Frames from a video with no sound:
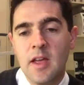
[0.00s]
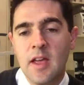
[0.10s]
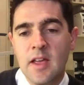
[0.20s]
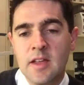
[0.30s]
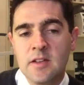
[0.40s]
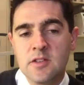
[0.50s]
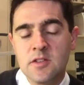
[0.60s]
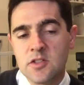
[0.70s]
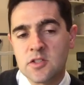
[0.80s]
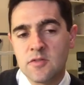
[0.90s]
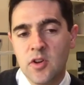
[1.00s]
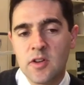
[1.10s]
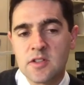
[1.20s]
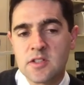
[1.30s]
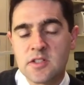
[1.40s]
And just to note,
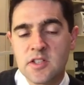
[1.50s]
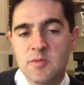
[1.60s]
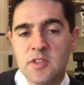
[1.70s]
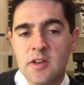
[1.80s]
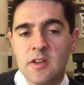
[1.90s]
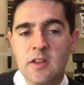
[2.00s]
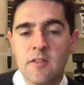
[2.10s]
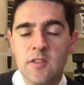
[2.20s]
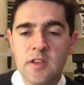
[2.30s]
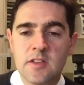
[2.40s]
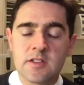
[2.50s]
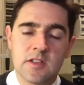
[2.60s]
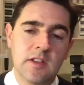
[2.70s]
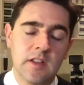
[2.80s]
it's 60% of these